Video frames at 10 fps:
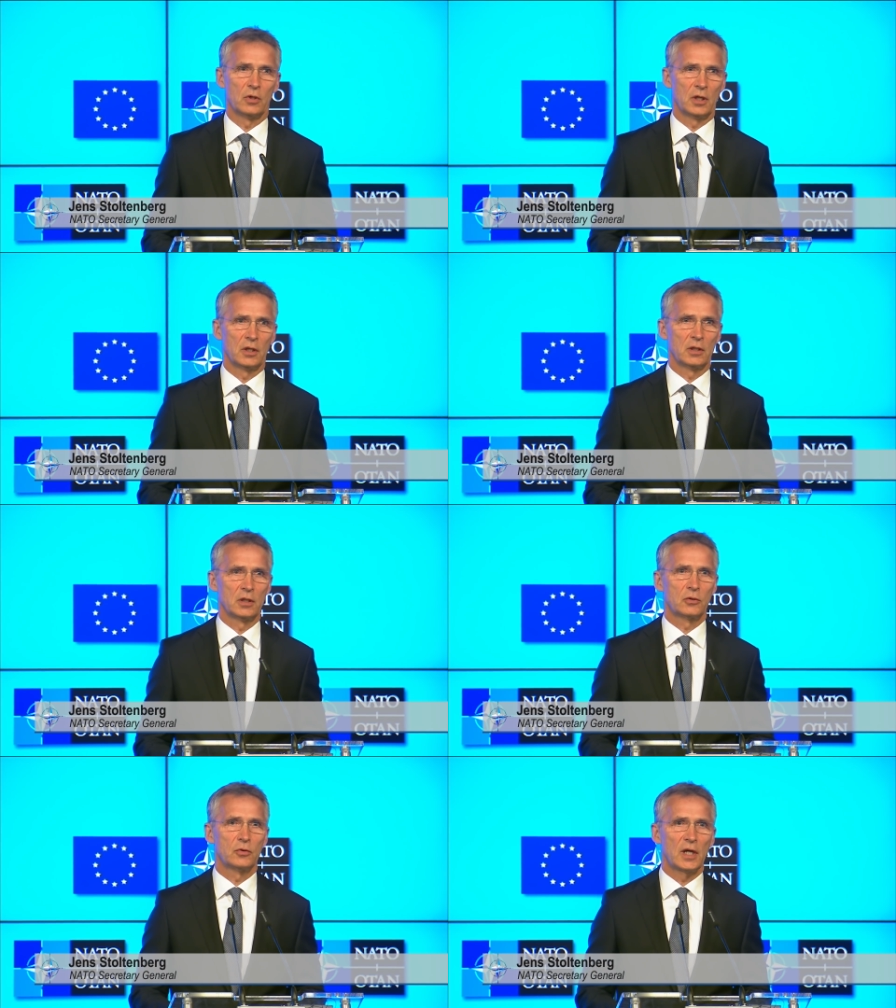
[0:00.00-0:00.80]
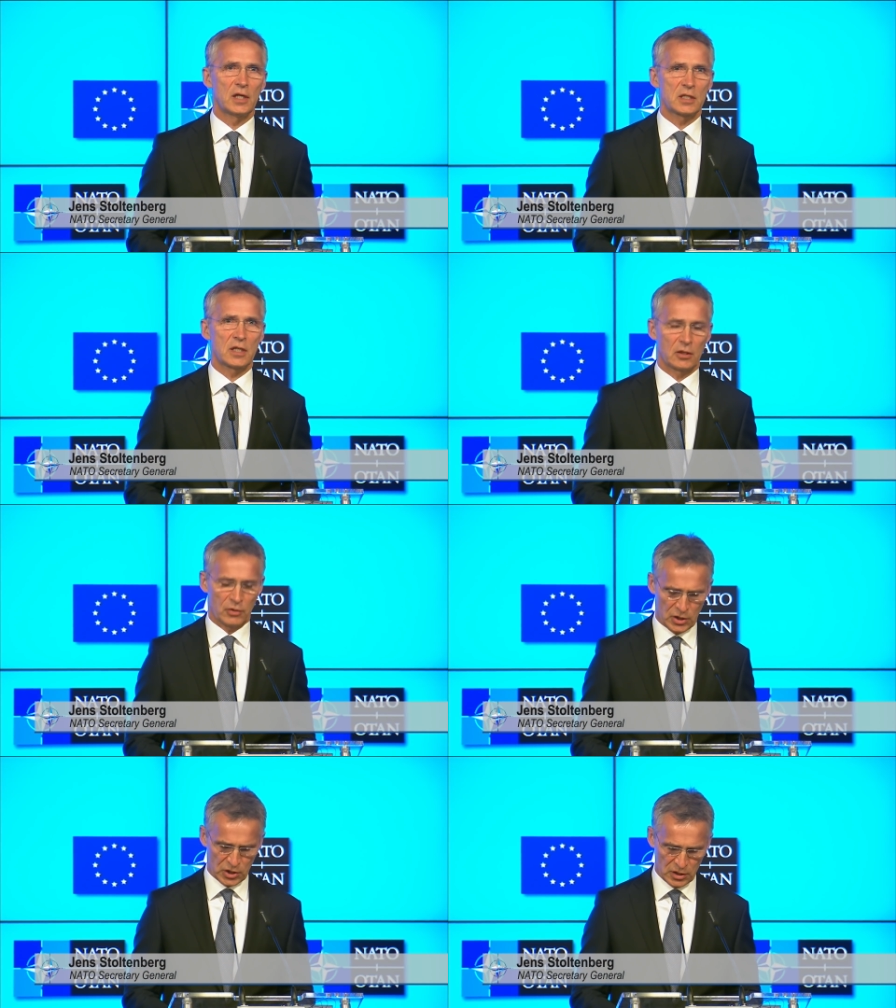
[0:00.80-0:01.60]
And today's
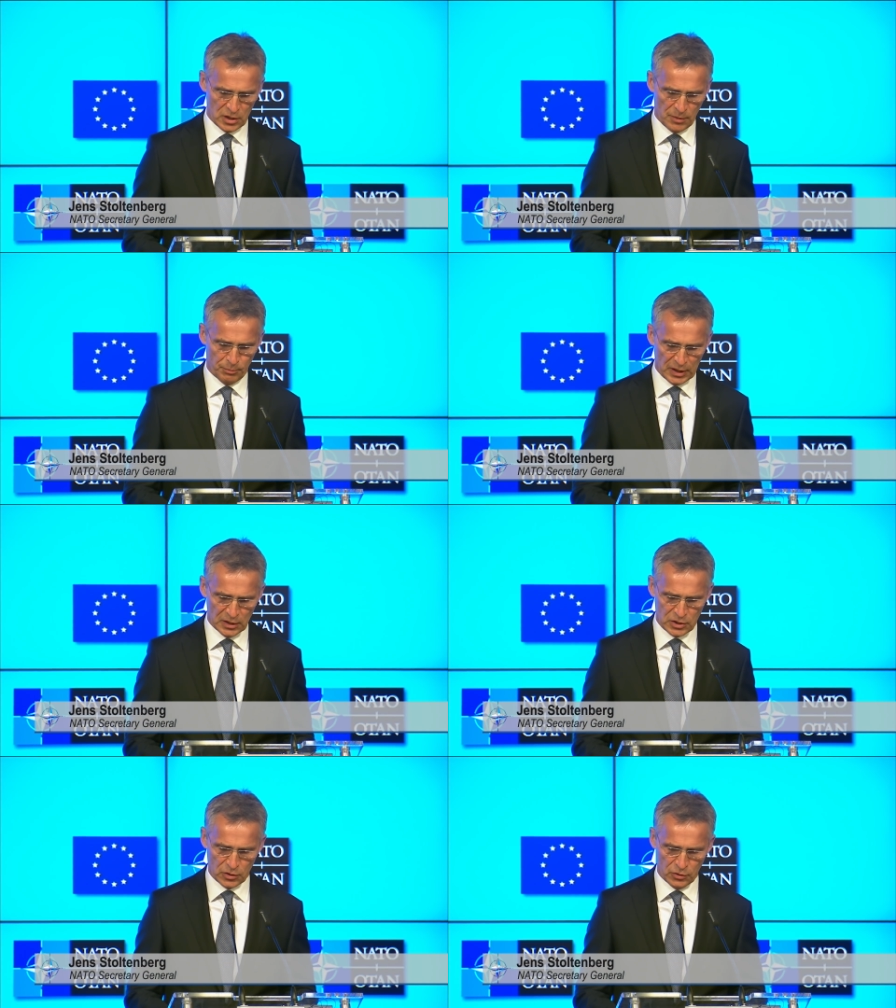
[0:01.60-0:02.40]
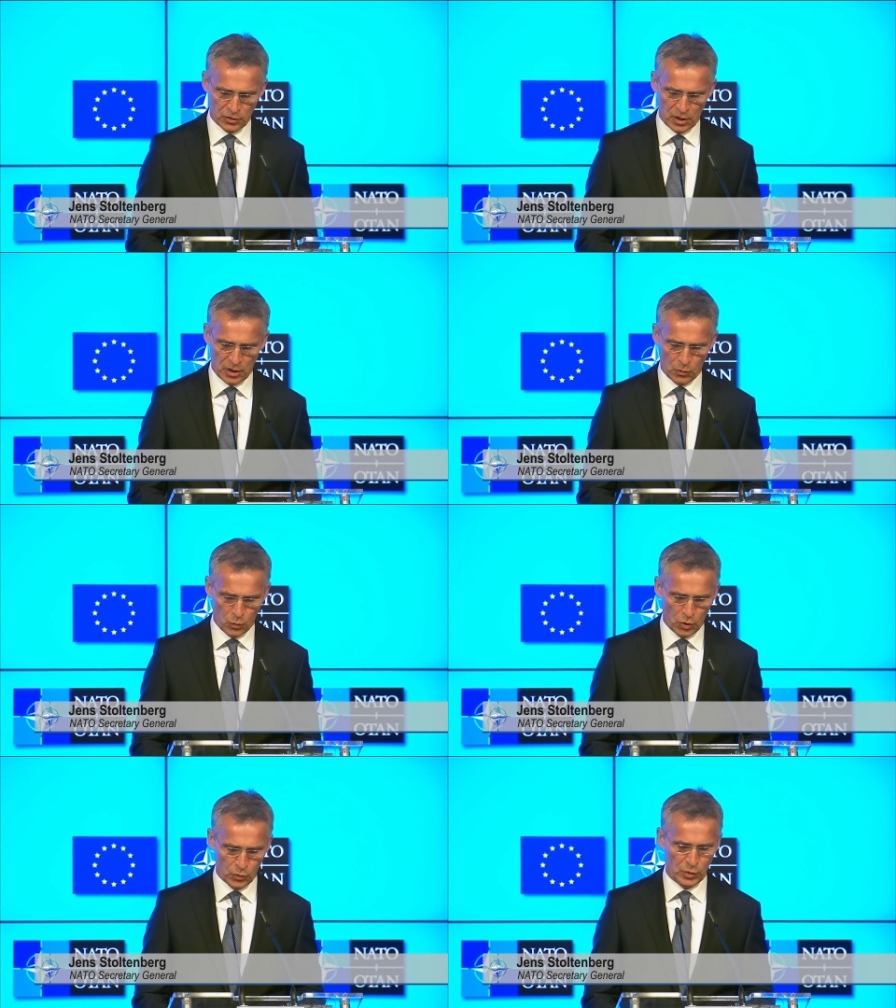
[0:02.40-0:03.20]
declaration builds on the
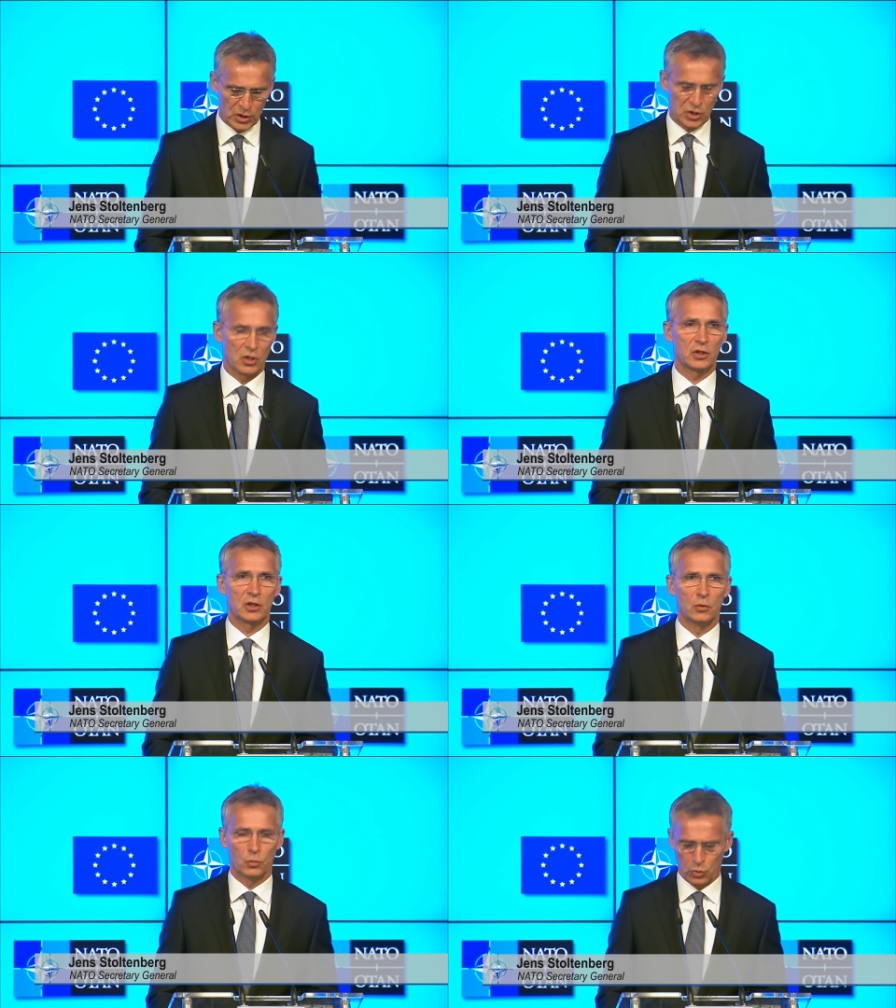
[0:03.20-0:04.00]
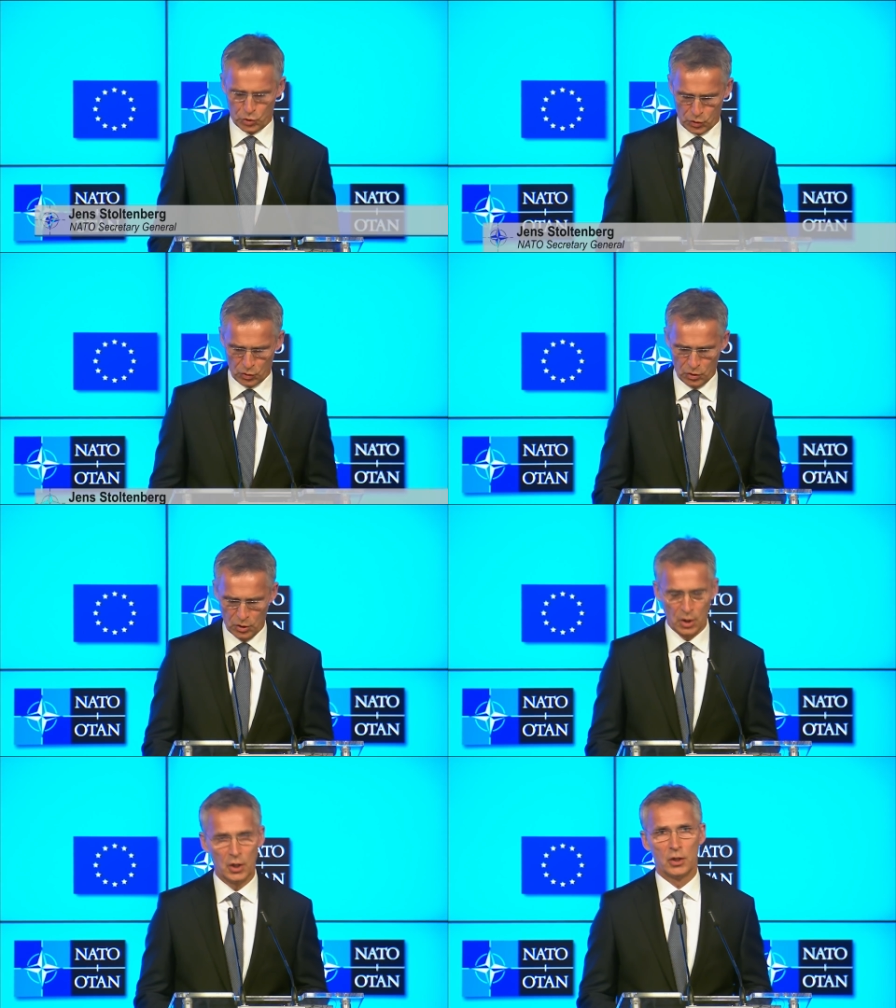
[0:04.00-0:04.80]
one we signed in Warsaw
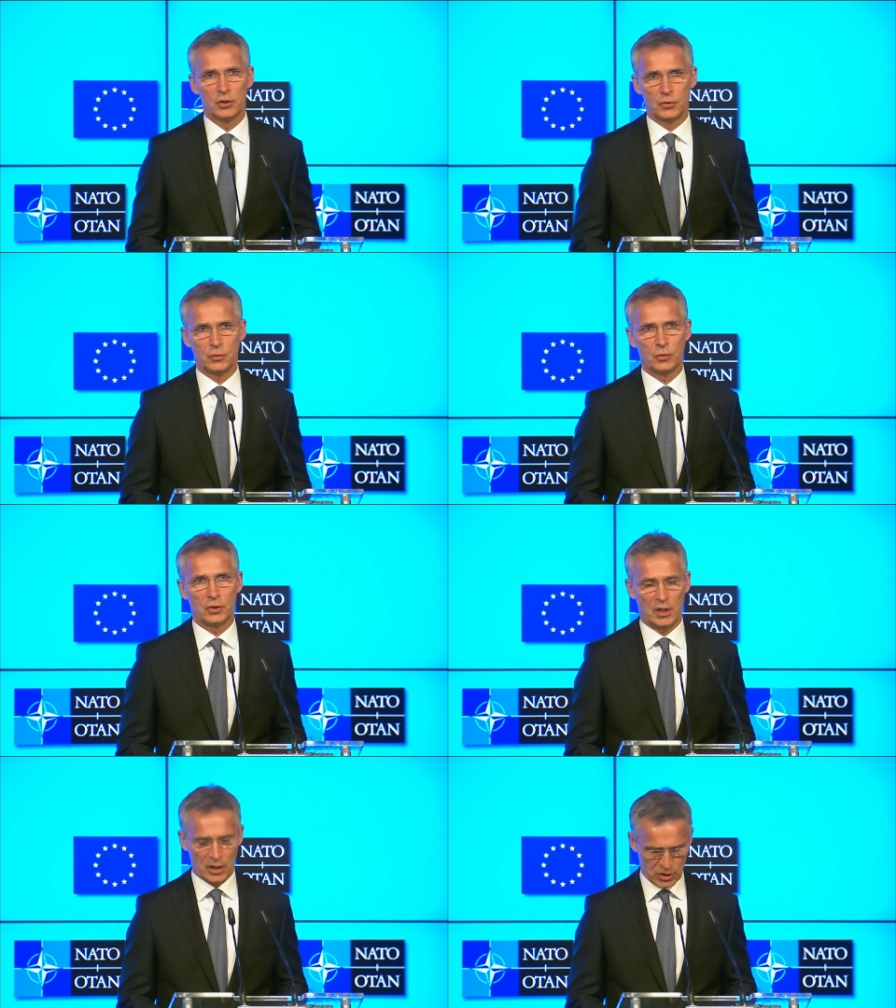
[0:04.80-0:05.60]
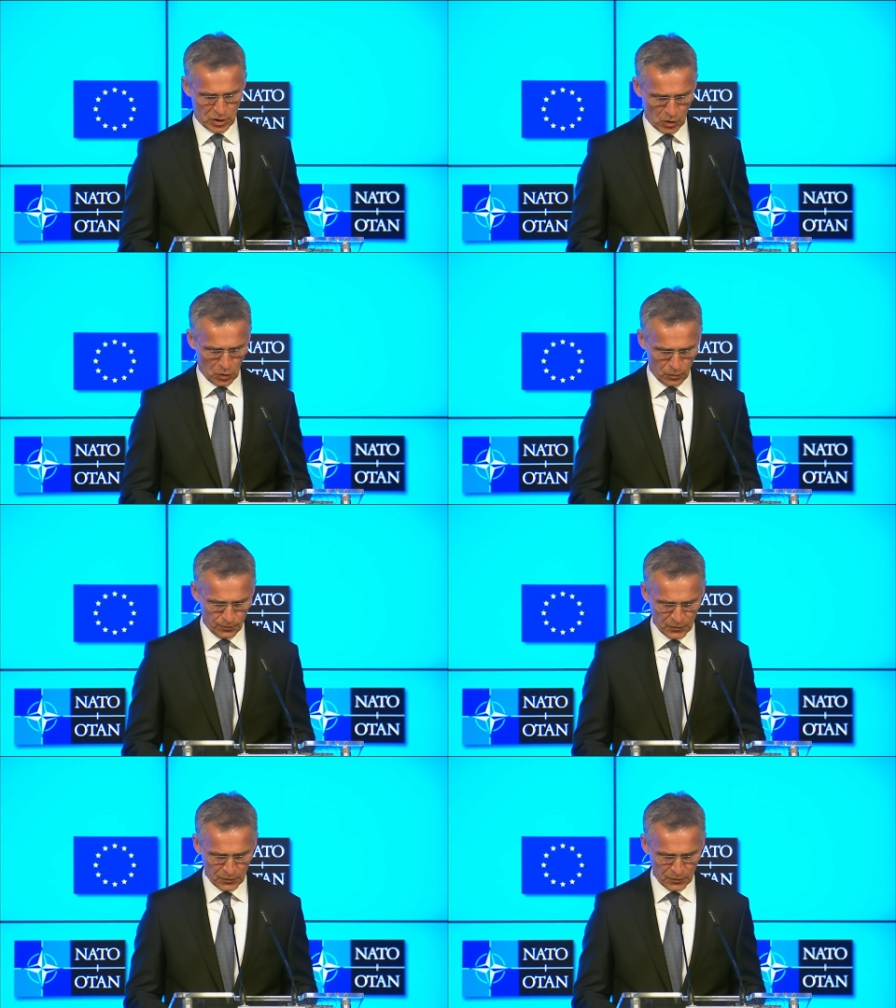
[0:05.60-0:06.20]
2 years ago.